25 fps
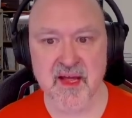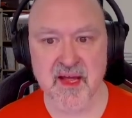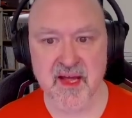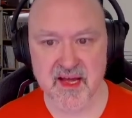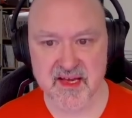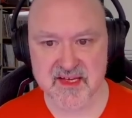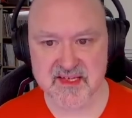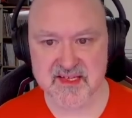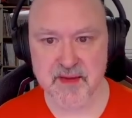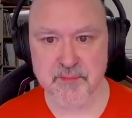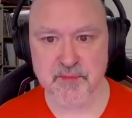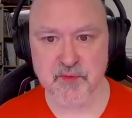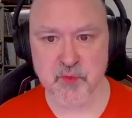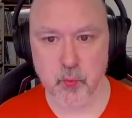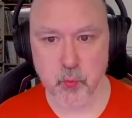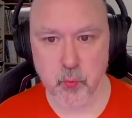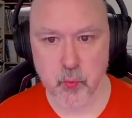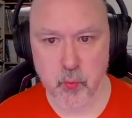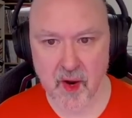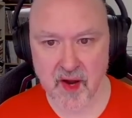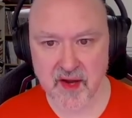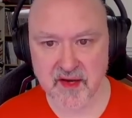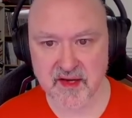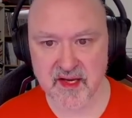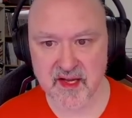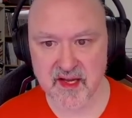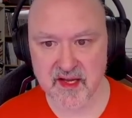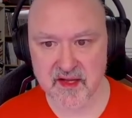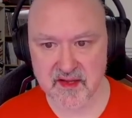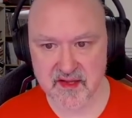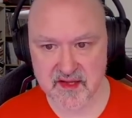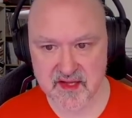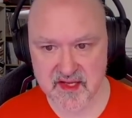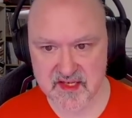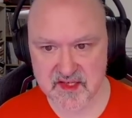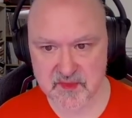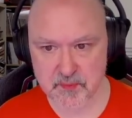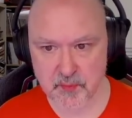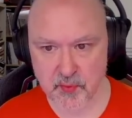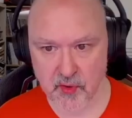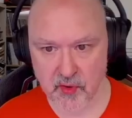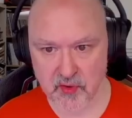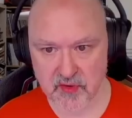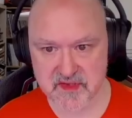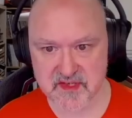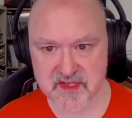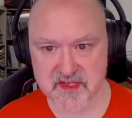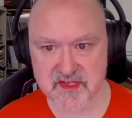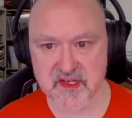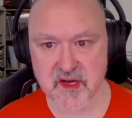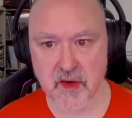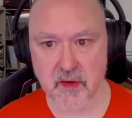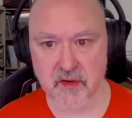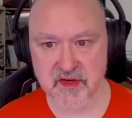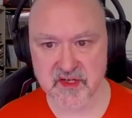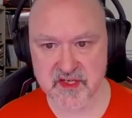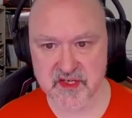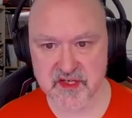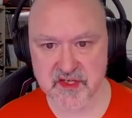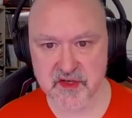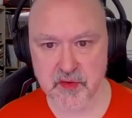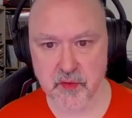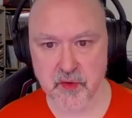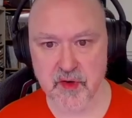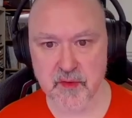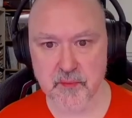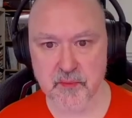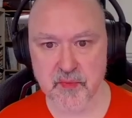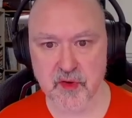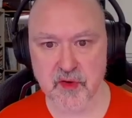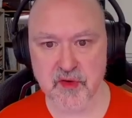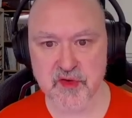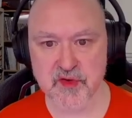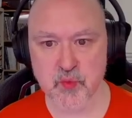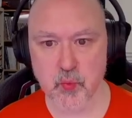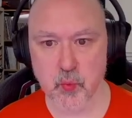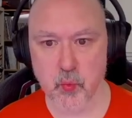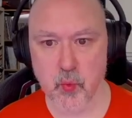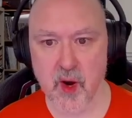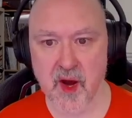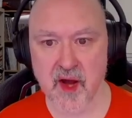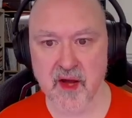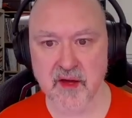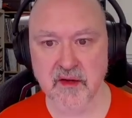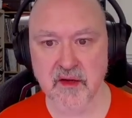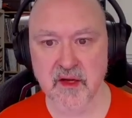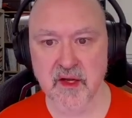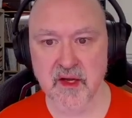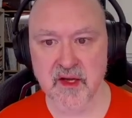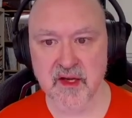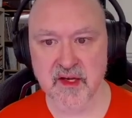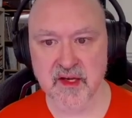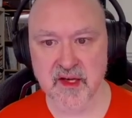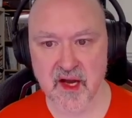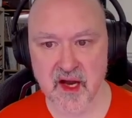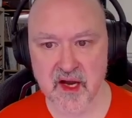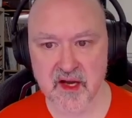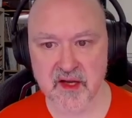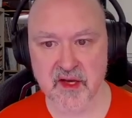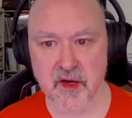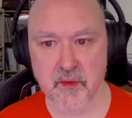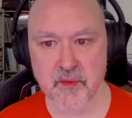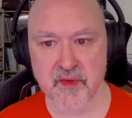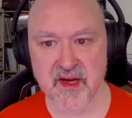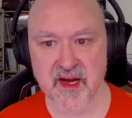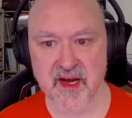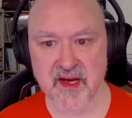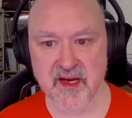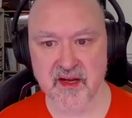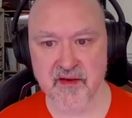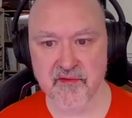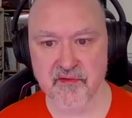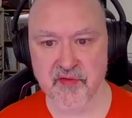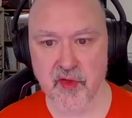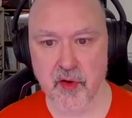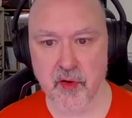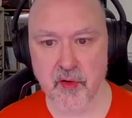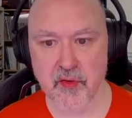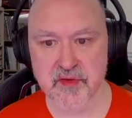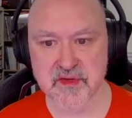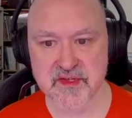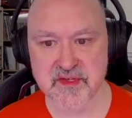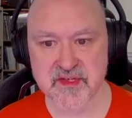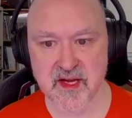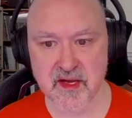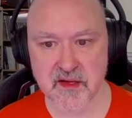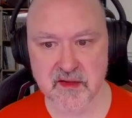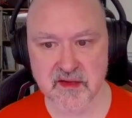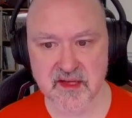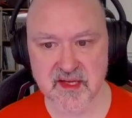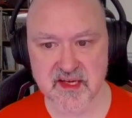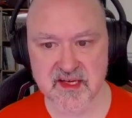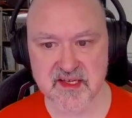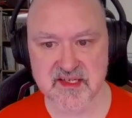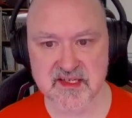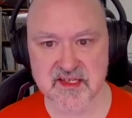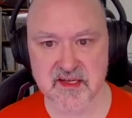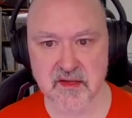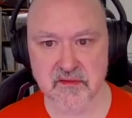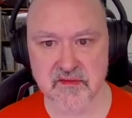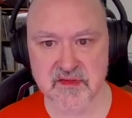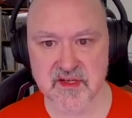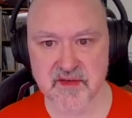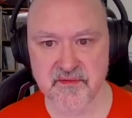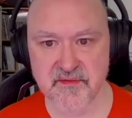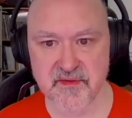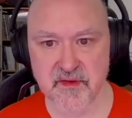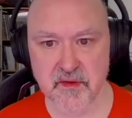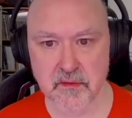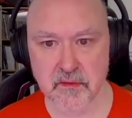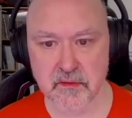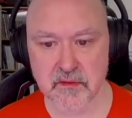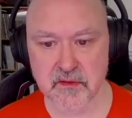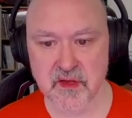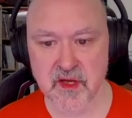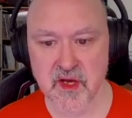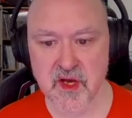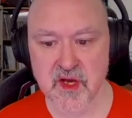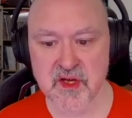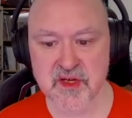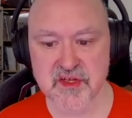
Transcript: except one in this box is going to do it because one can't go in any of those and these cells are filled.